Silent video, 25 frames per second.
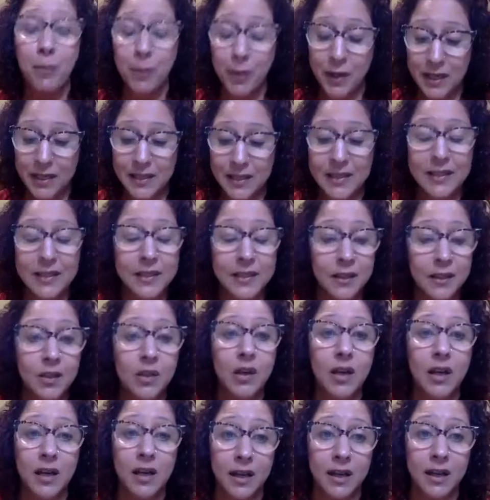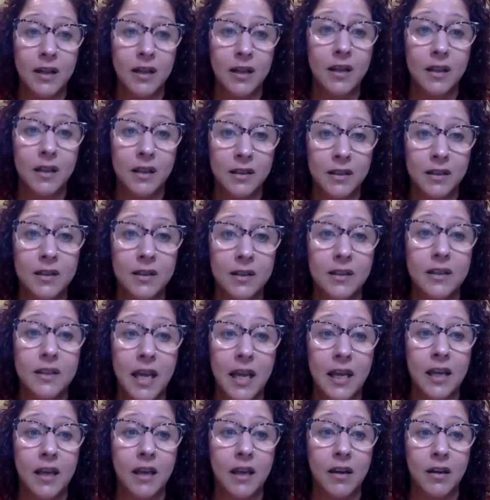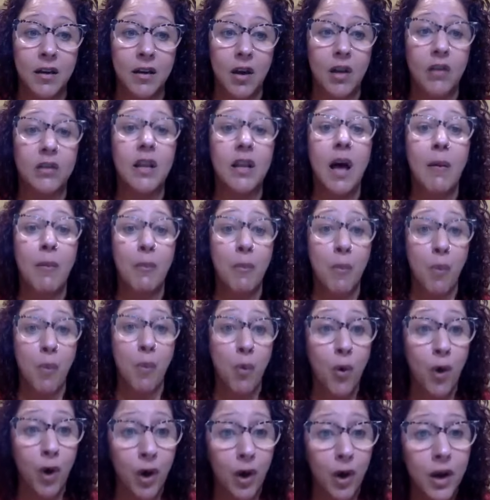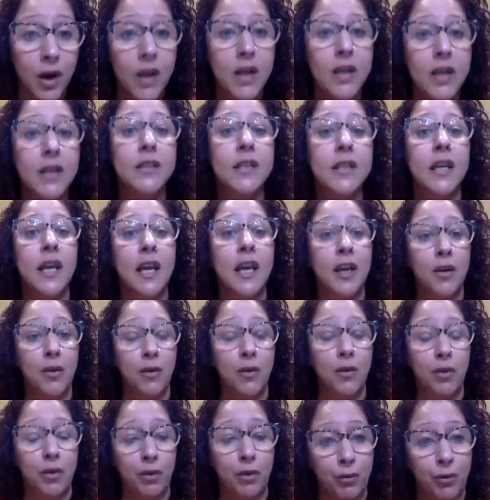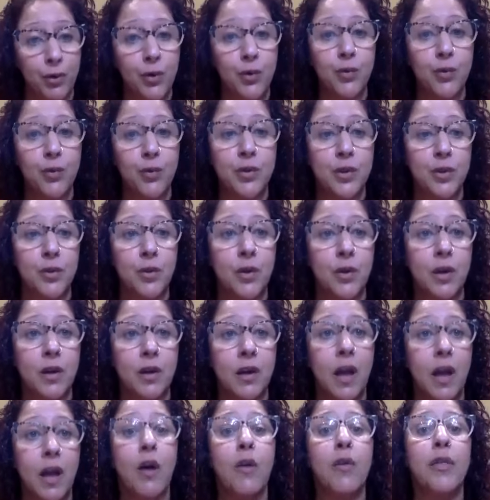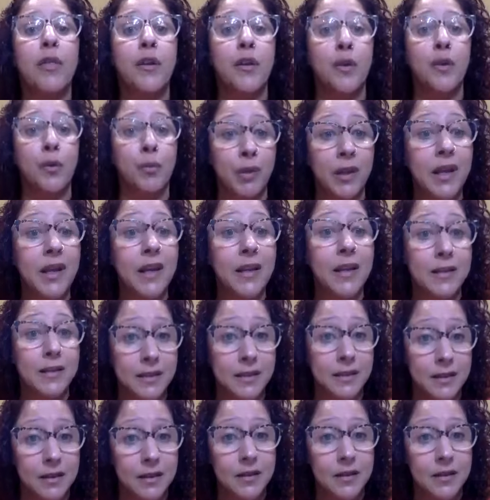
but it's still going to take a lot more to get you through to a healthier place.